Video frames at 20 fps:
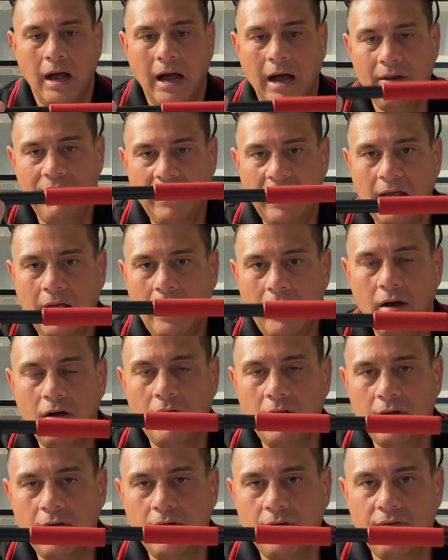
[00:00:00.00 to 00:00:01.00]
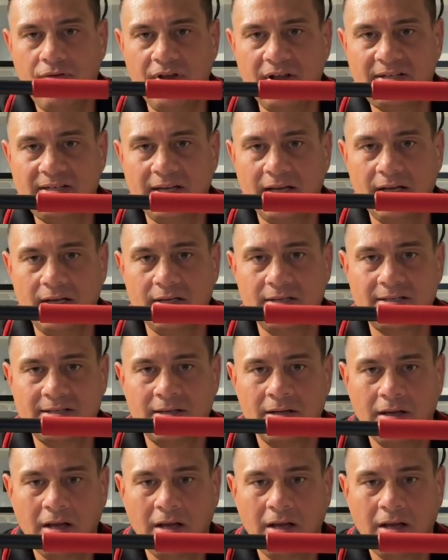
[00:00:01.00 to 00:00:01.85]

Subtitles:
Now, this is